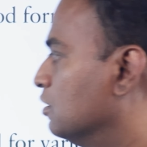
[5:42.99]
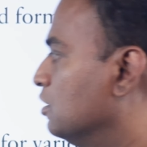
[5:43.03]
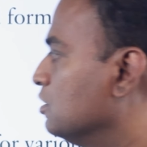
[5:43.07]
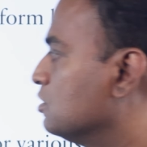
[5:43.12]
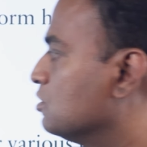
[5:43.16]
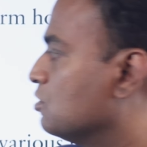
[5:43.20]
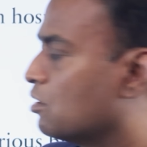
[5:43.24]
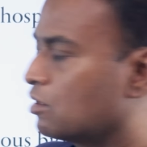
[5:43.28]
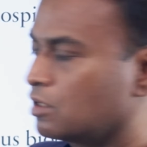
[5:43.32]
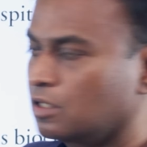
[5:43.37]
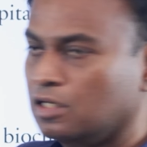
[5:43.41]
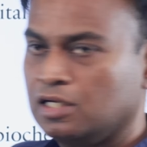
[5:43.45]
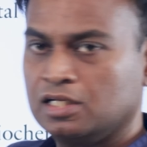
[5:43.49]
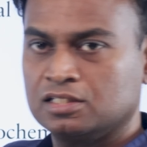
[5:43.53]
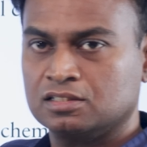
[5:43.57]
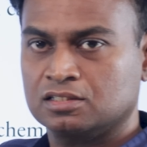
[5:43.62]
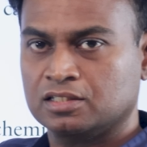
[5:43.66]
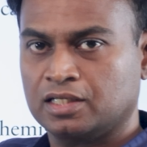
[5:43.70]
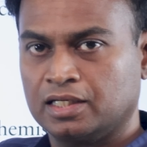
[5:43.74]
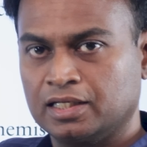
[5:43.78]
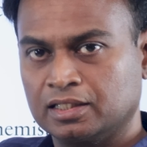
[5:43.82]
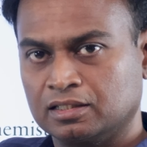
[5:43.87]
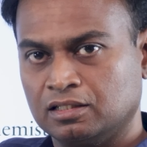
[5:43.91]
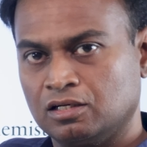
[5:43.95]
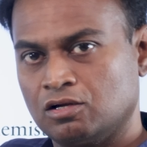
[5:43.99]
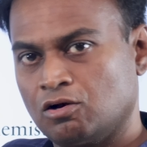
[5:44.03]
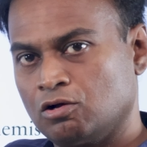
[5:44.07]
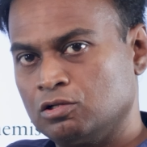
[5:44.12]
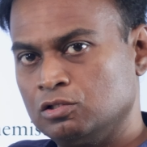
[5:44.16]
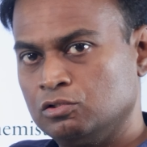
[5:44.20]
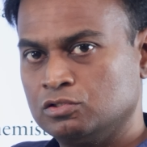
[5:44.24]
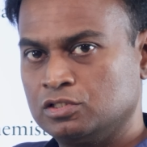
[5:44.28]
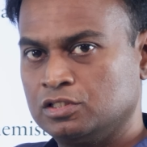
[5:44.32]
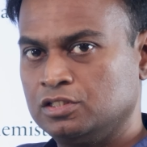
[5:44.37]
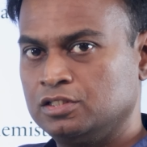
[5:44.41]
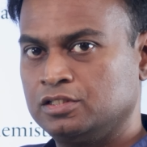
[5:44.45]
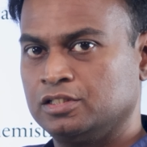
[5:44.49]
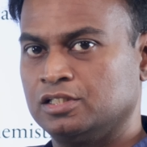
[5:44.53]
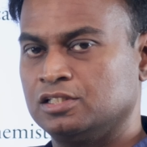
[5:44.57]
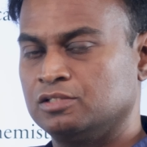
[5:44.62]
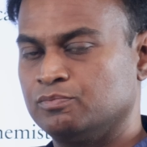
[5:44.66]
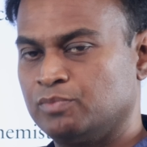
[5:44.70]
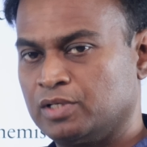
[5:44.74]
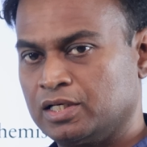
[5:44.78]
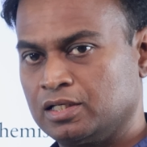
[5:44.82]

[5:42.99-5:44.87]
This doctor has collected all those details,